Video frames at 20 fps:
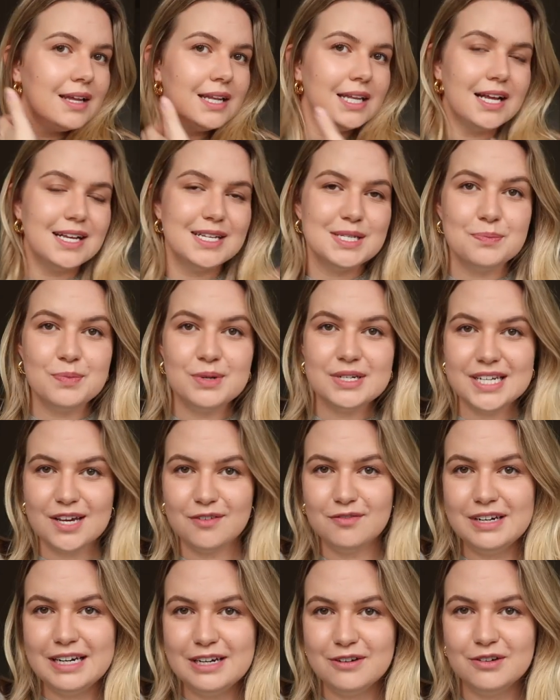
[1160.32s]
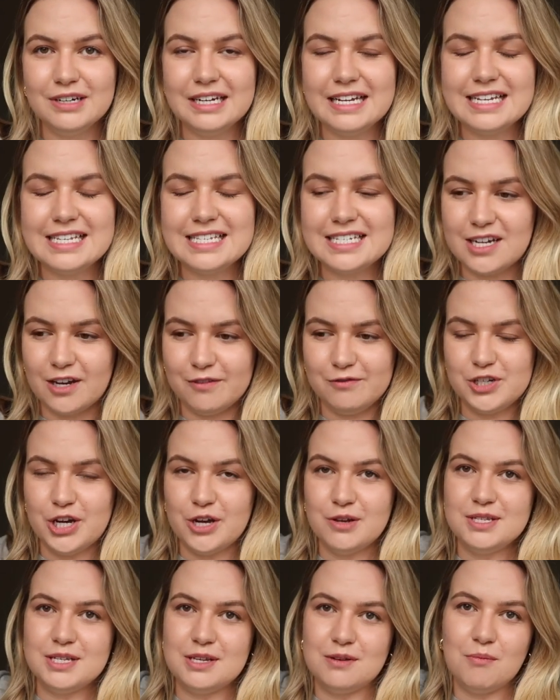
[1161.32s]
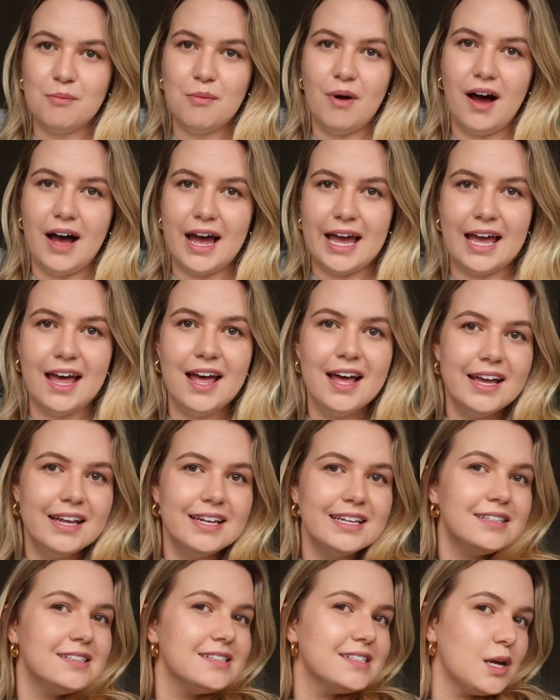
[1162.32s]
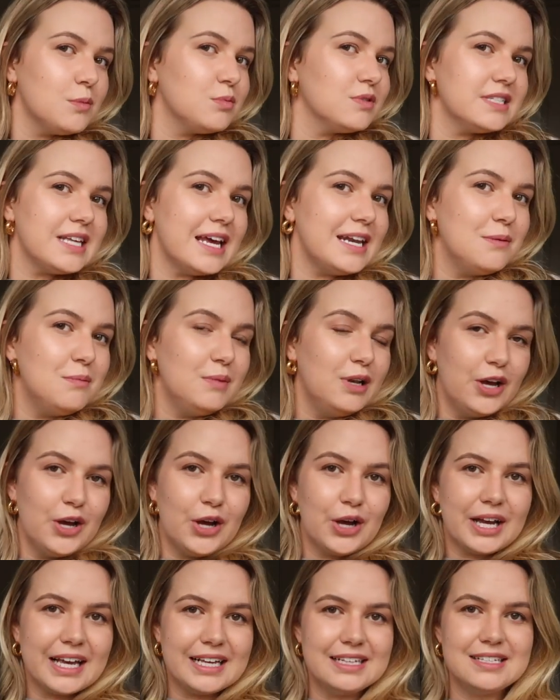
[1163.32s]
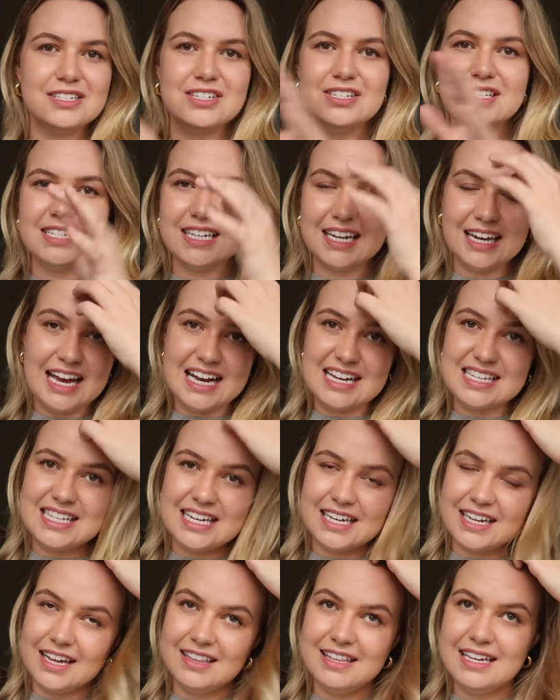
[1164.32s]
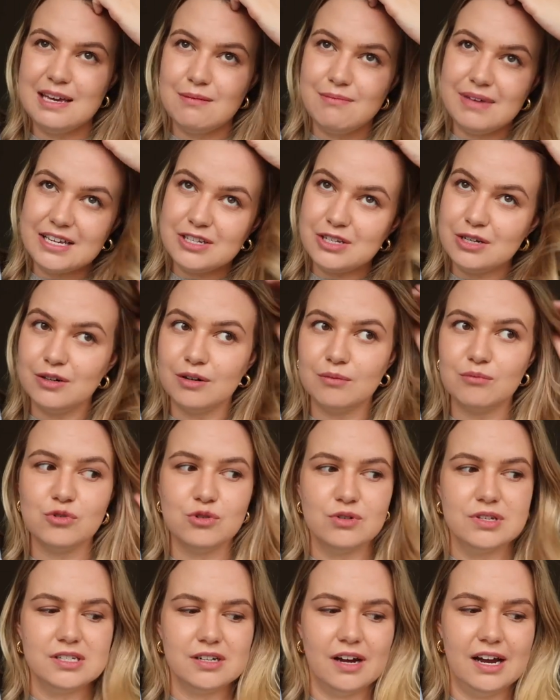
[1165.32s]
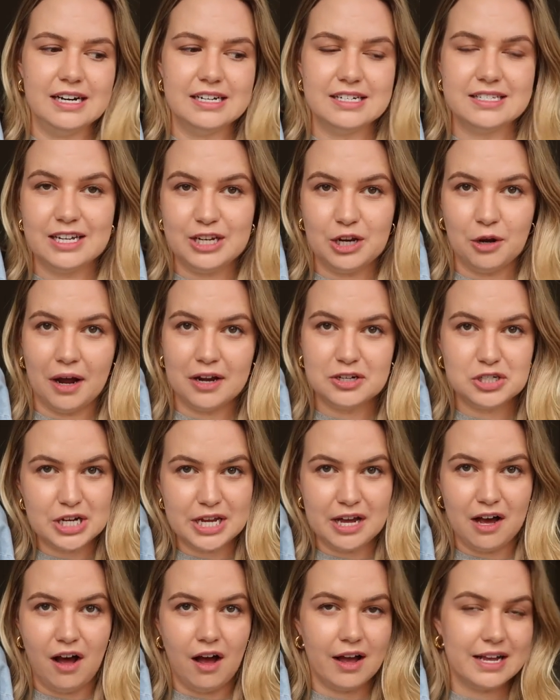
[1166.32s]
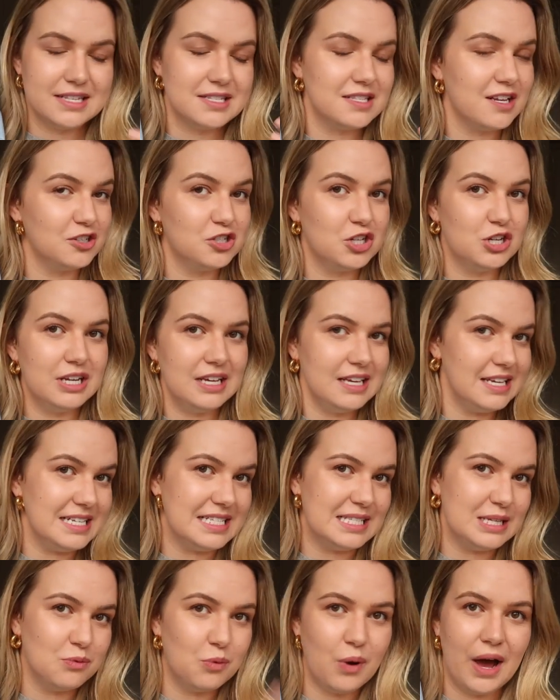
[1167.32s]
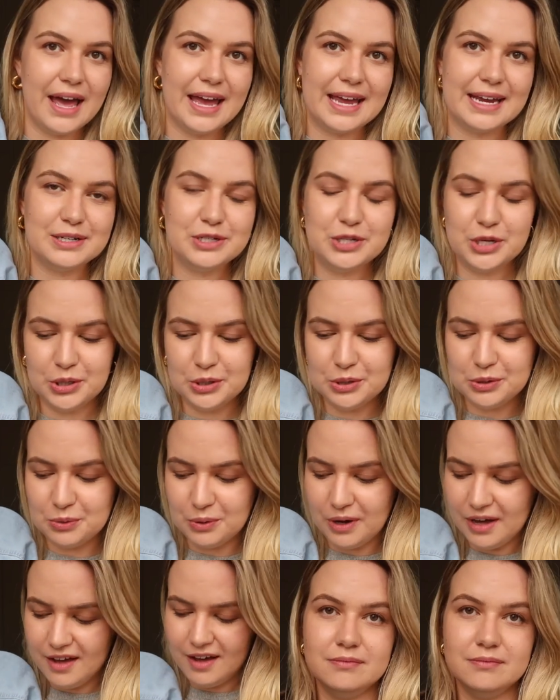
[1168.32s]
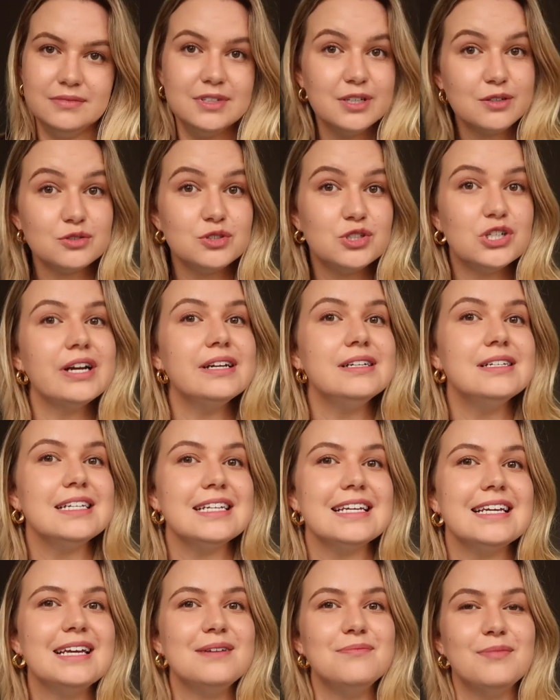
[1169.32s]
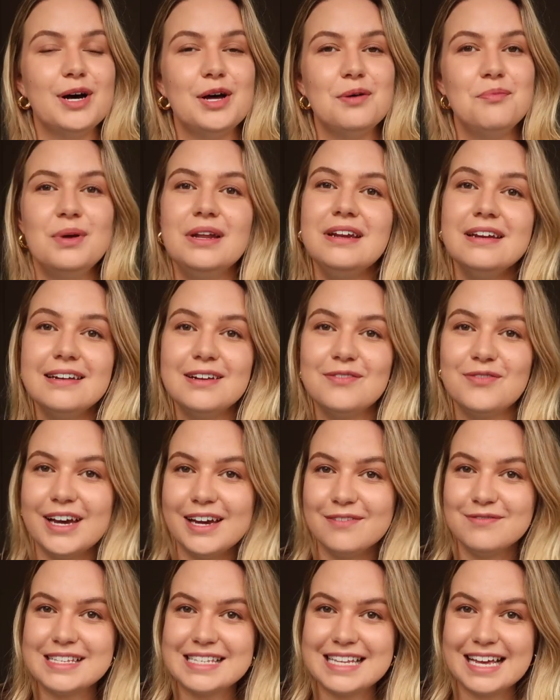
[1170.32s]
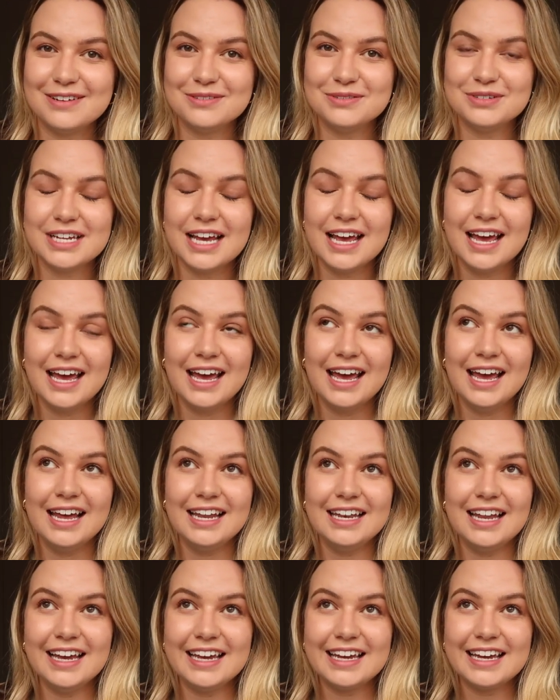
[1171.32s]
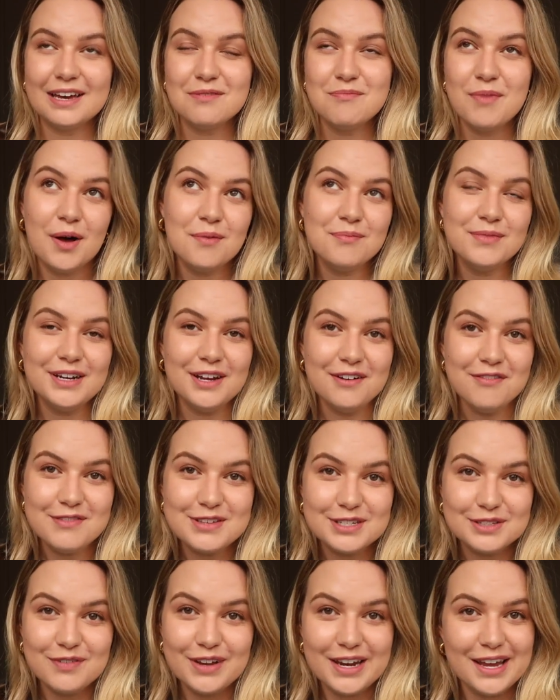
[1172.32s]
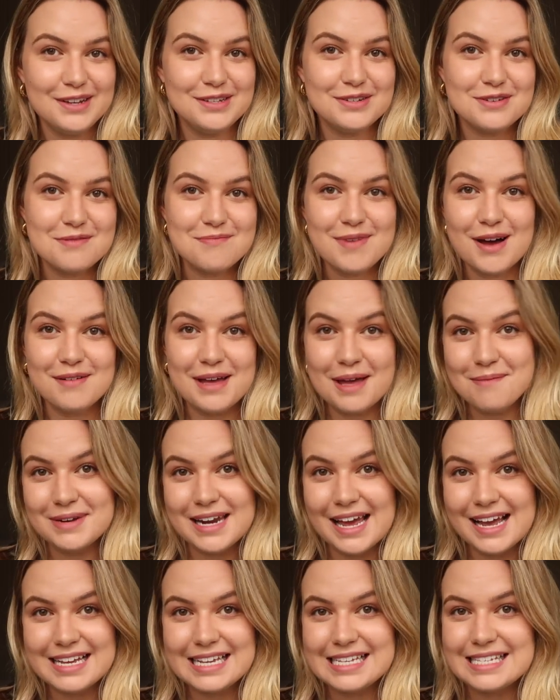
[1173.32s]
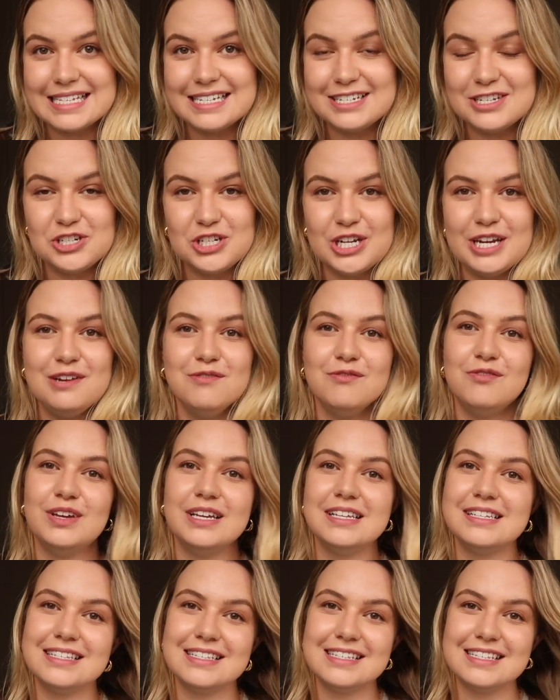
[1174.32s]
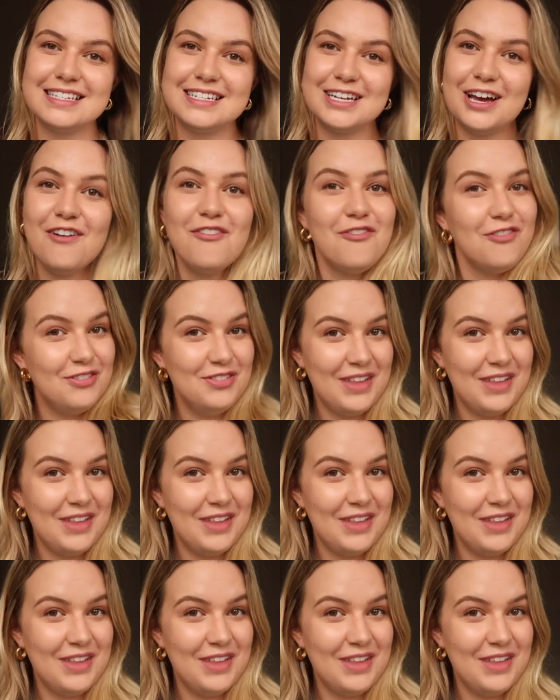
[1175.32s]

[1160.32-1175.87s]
Last but definitely not least, I've chosen my little double denim look. It's just a classic. I think it makes you look more stylish than you actually are. It's such an easy way to look trendy, in my opinion, if I haven't sound like a mum enough this video talking about M&S and jean fits and stuff.